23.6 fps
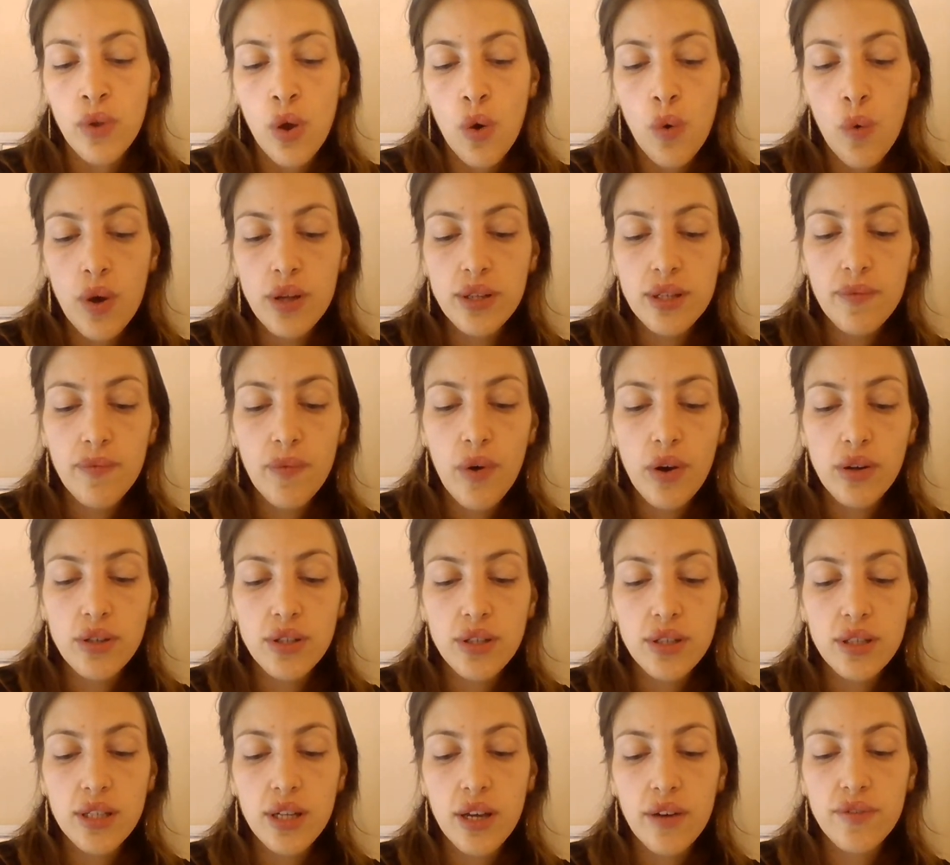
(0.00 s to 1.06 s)
Weigh the
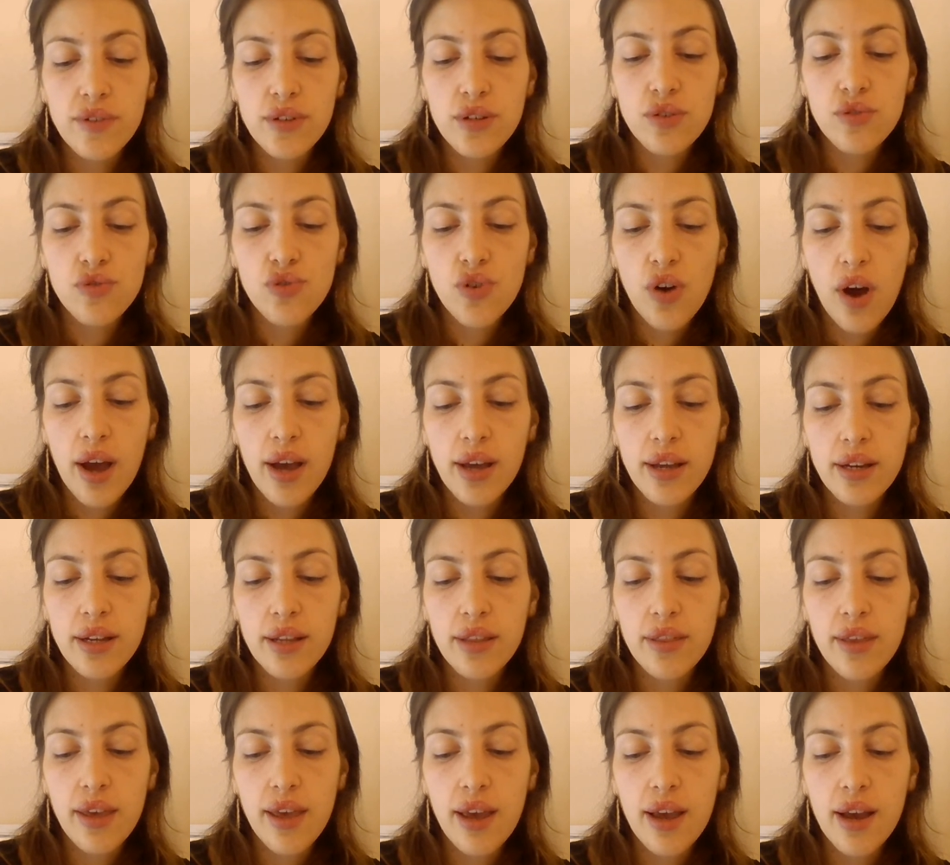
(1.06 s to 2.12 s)
product after drying
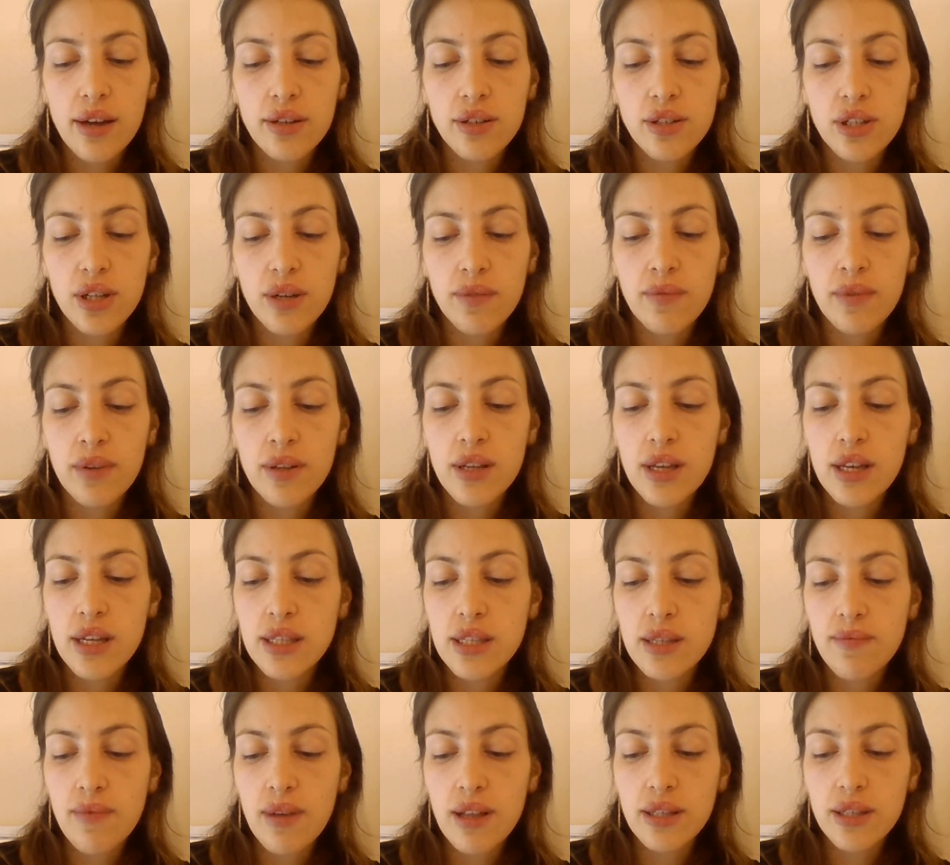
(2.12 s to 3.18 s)
and adhere its
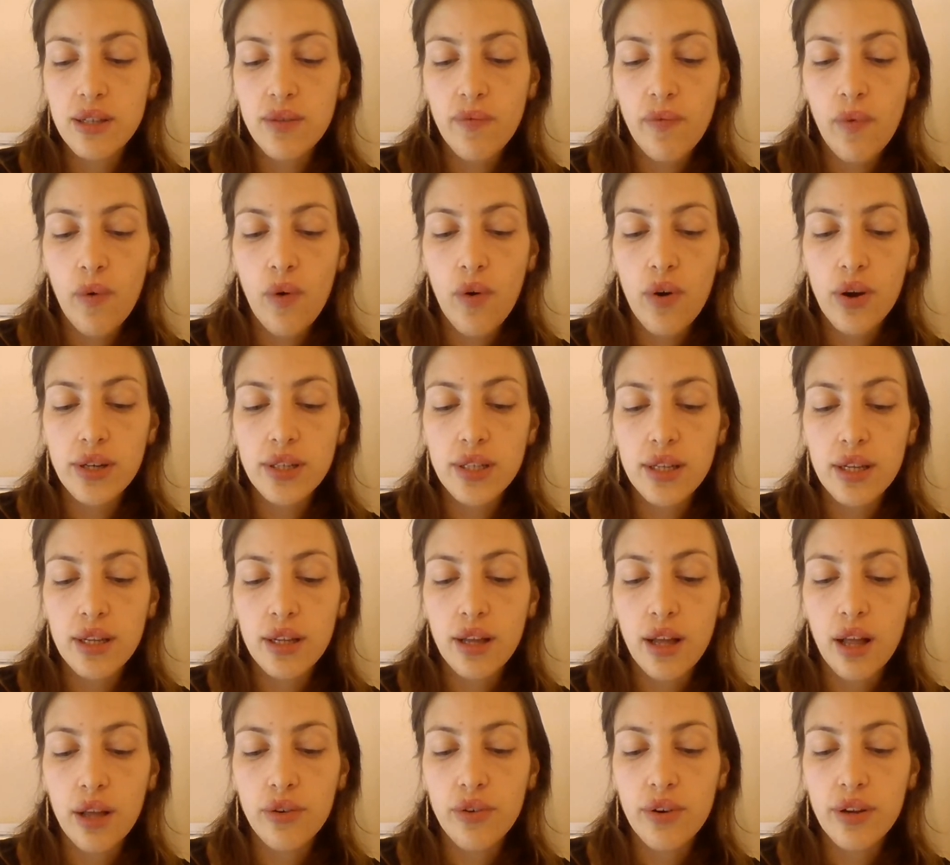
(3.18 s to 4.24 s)
melting point and
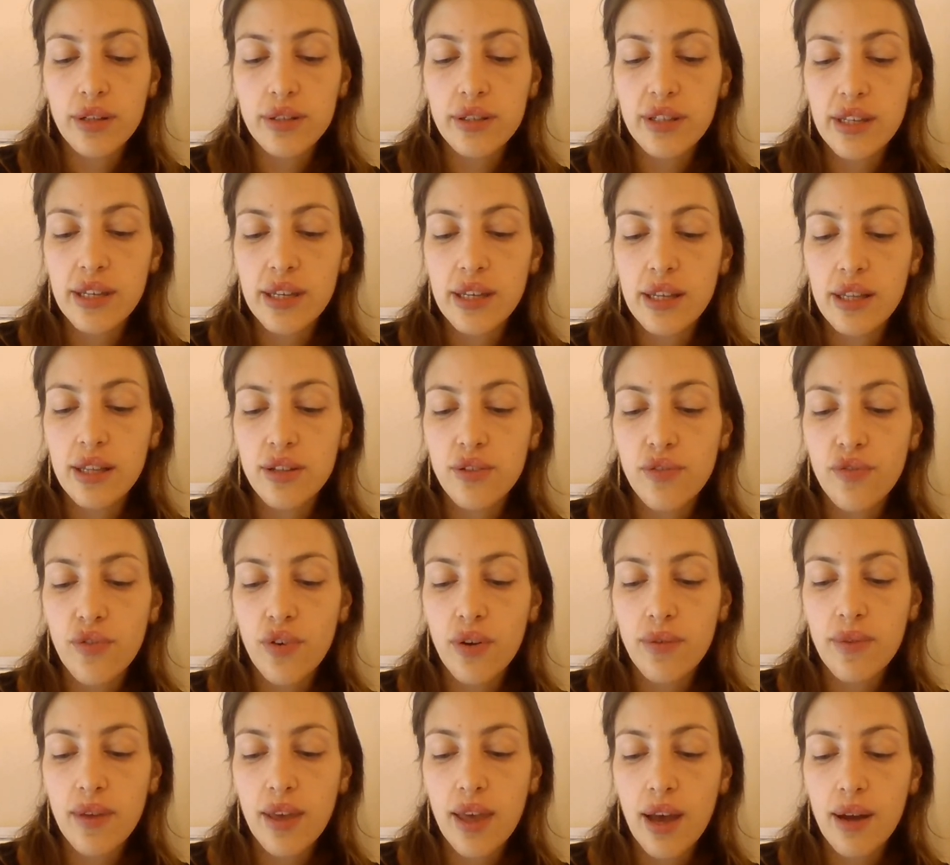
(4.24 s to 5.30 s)
calculate the yield
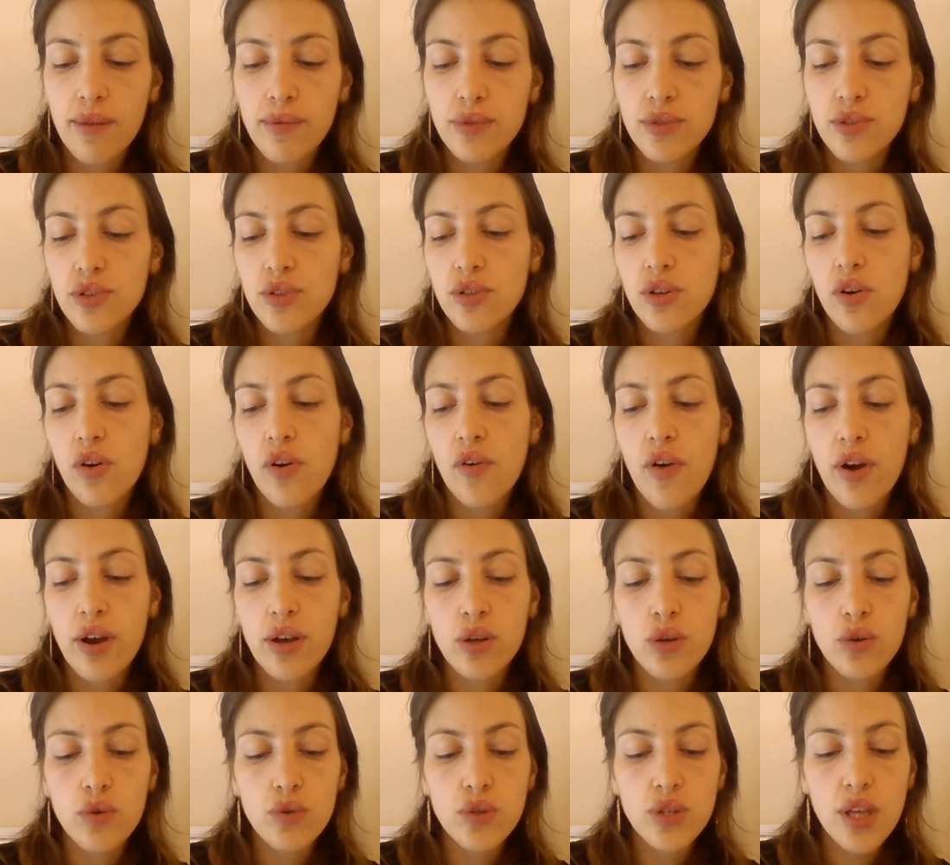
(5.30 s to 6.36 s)
from the carbon tetrachloride
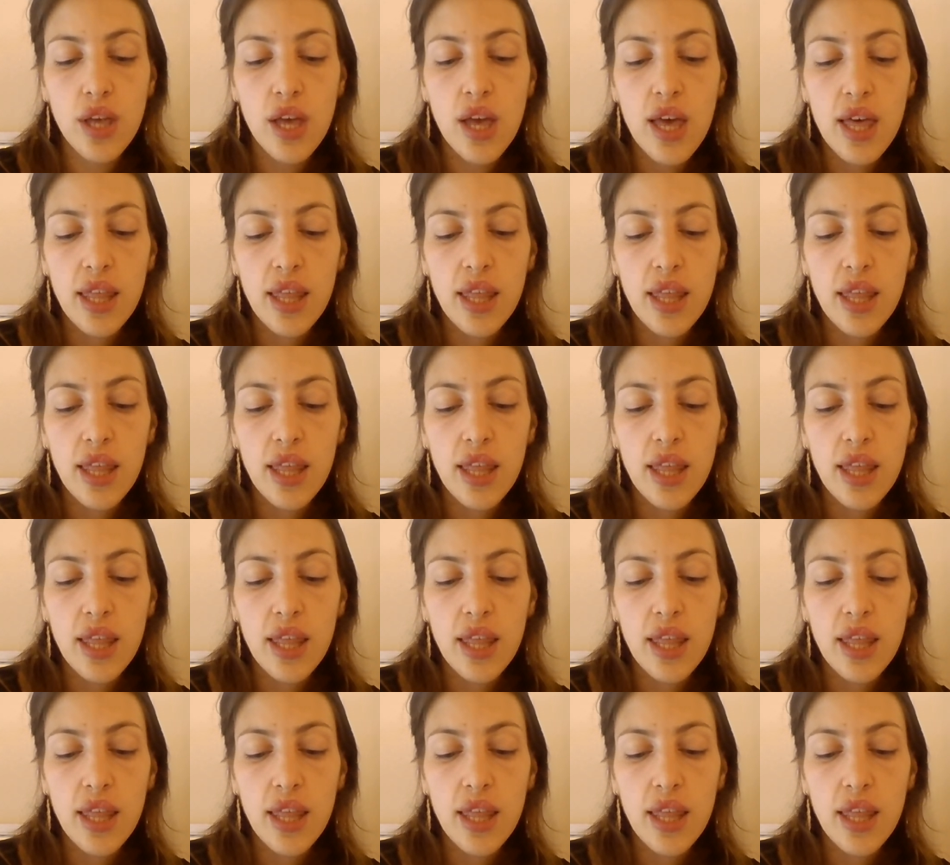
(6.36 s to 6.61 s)
used.